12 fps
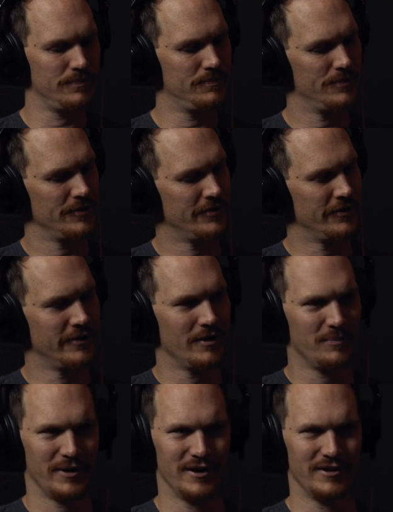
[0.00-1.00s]
but they're not
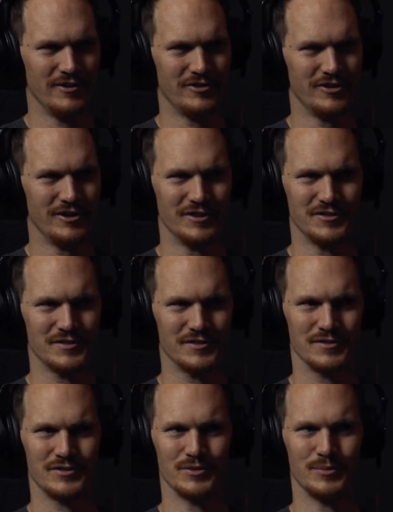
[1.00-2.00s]
paying interest,
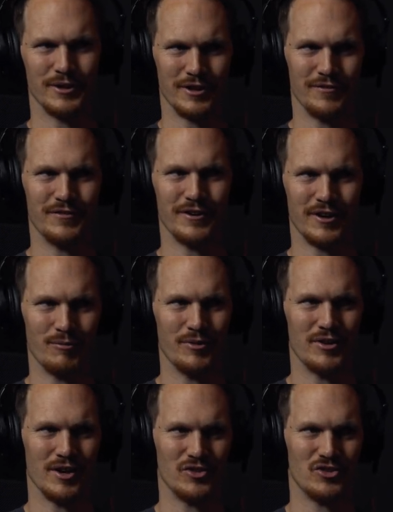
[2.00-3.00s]
so we got to figure out what
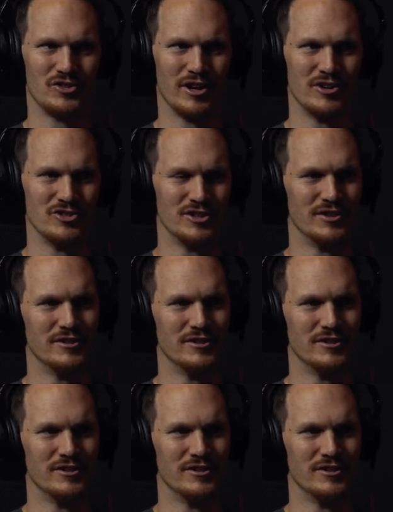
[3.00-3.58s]
the exit strategy